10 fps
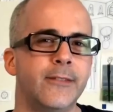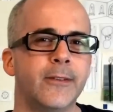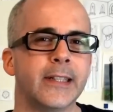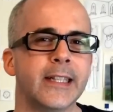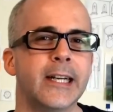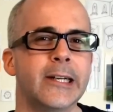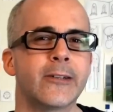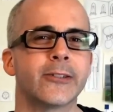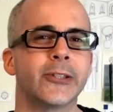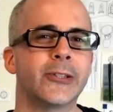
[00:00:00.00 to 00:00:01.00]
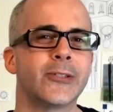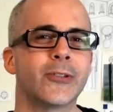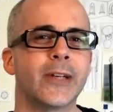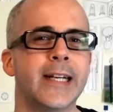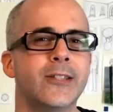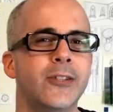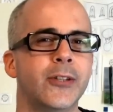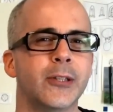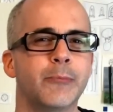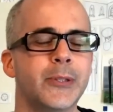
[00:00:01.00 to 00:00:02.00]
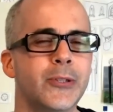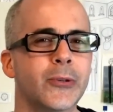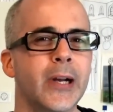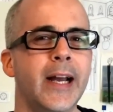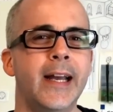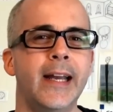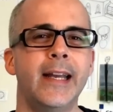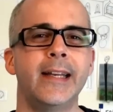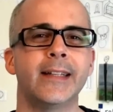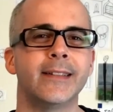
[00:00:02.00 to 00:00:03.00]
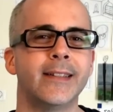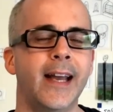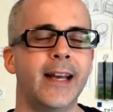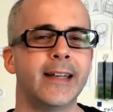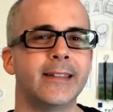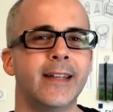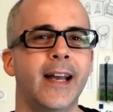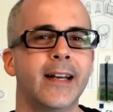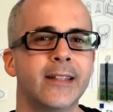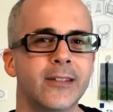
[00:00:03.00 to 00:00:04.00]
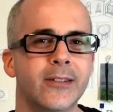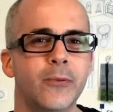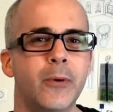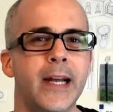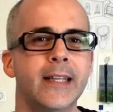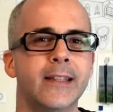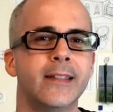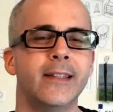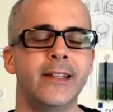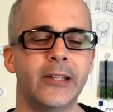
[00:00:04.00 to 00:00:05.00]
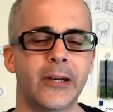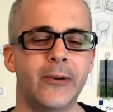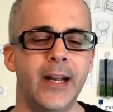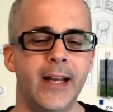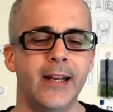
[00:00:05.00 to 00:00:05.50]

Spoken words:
different character traits you can portray and the way that, you know,